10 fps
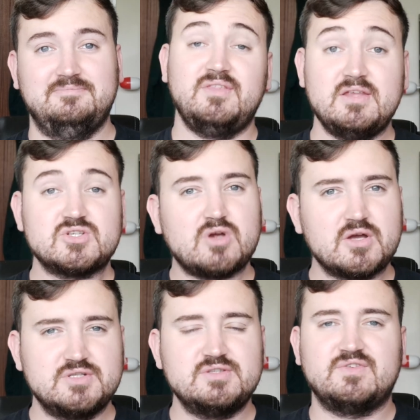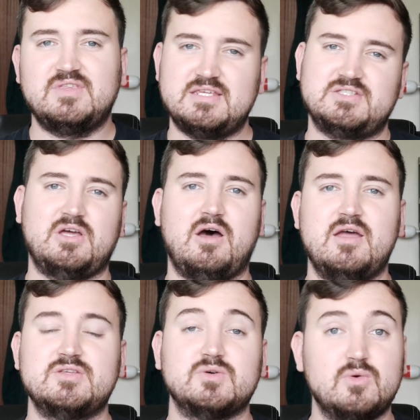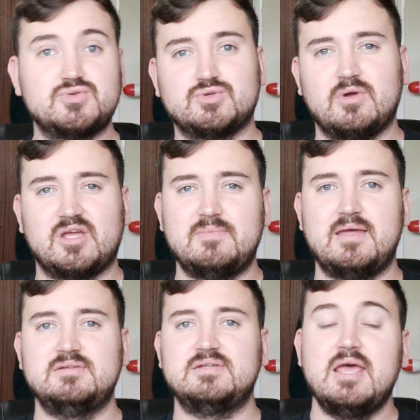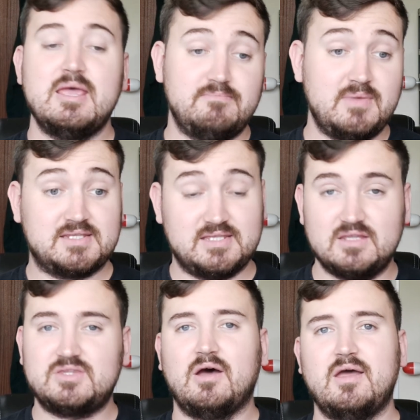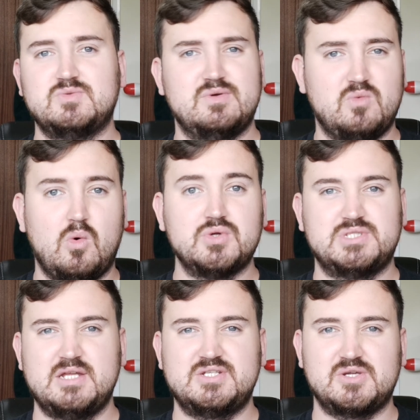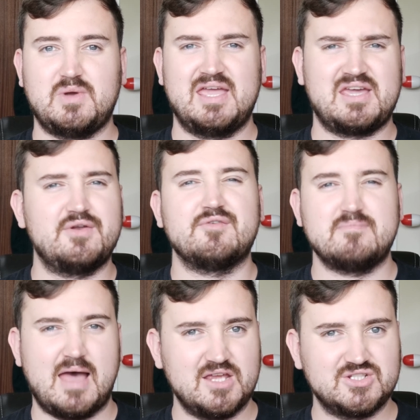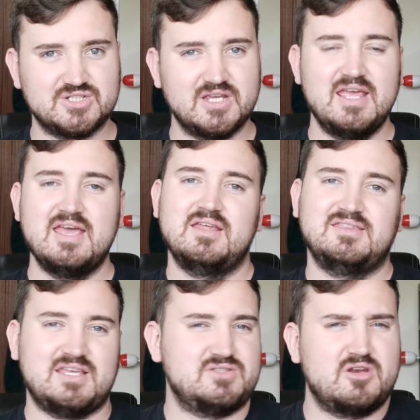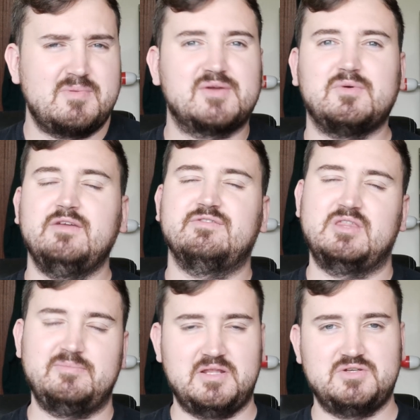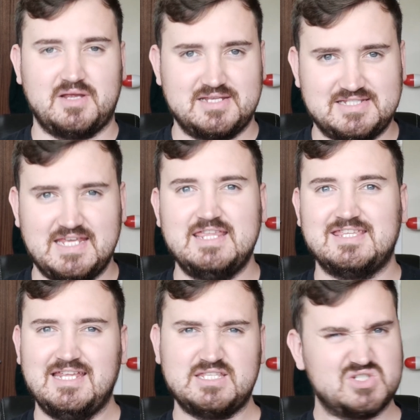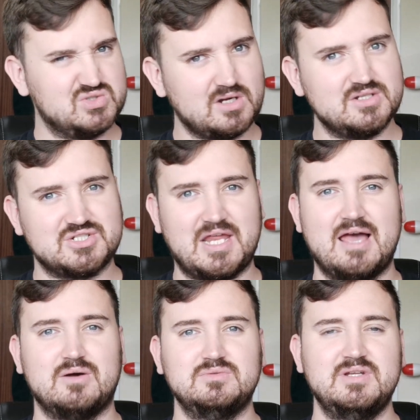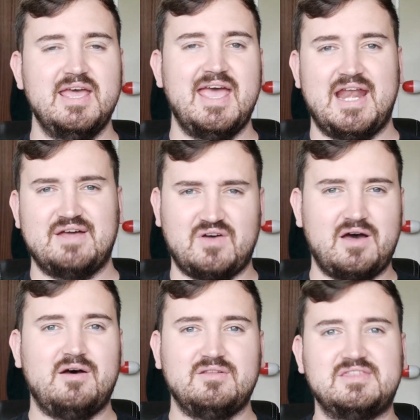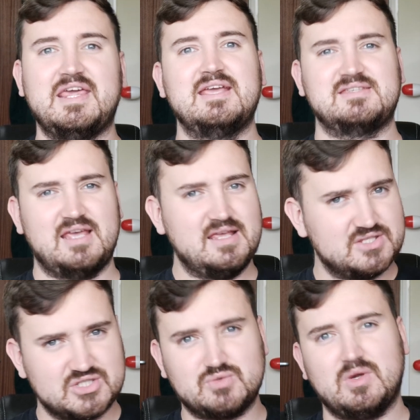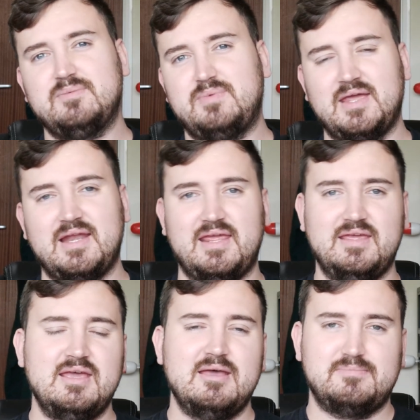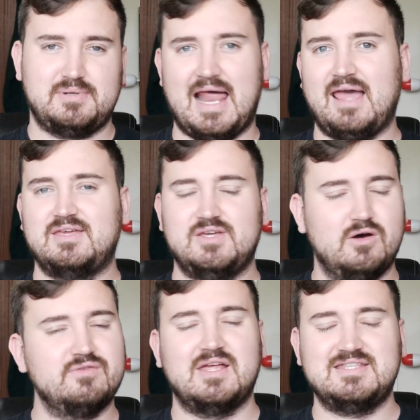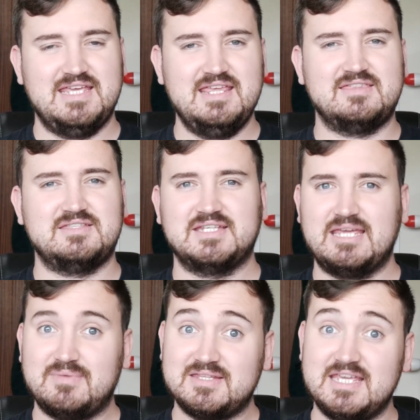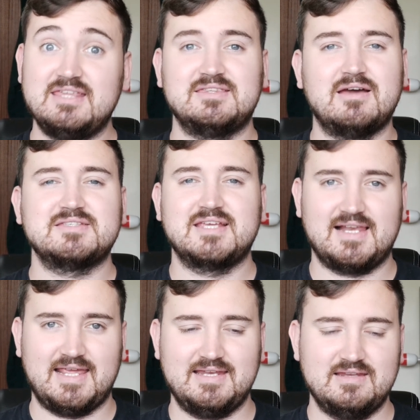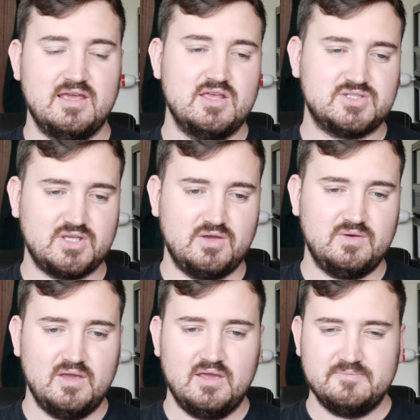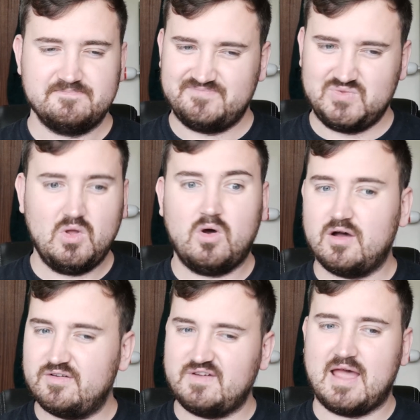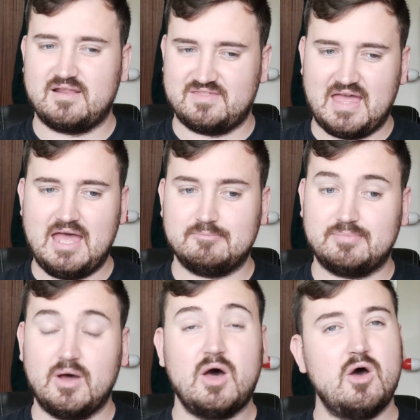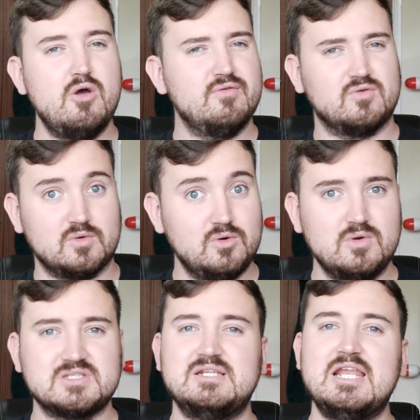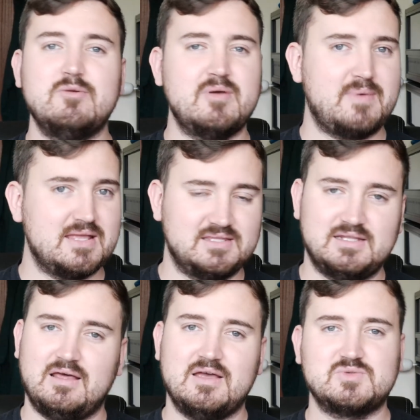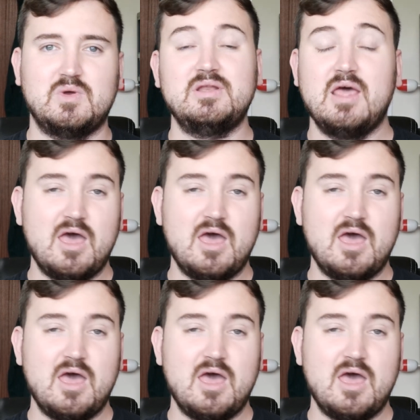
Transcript: Now, the instructions for this diet also recommend mixing the diet with water to create a kind of mash. That's not going to be great for the bearded dragon's teeth. They need to crunch down and have hard things scraping any plaque off their teeth to keep their teeth nice and clean. So, not a fan of that, but overall, it's a little bit better than the last one.